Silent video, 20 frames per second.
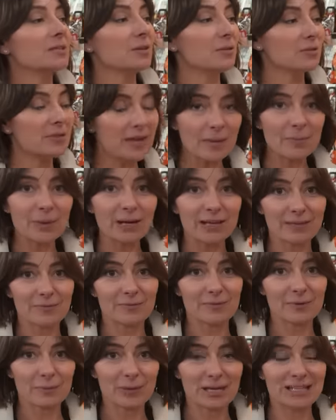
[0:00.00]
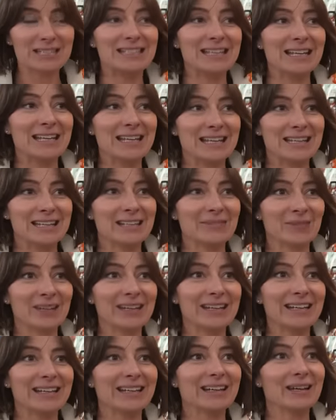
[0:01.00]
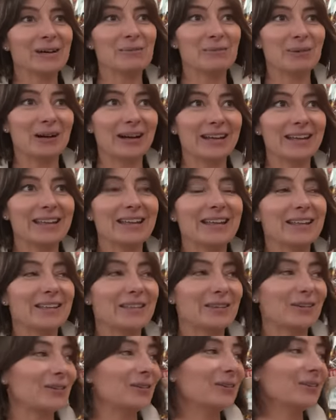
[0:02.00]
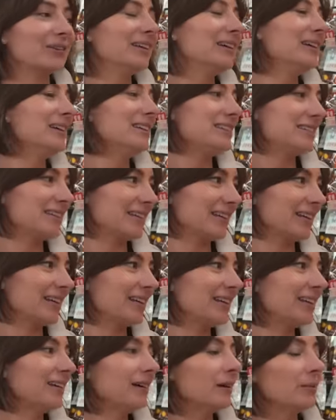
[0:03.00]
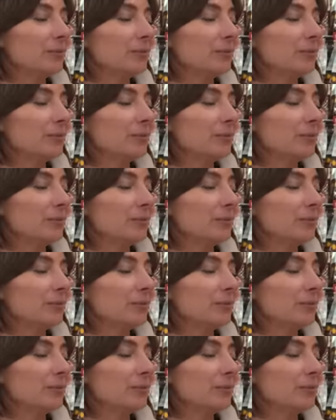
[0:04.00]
So they buy them from us and we buy the whole chicken.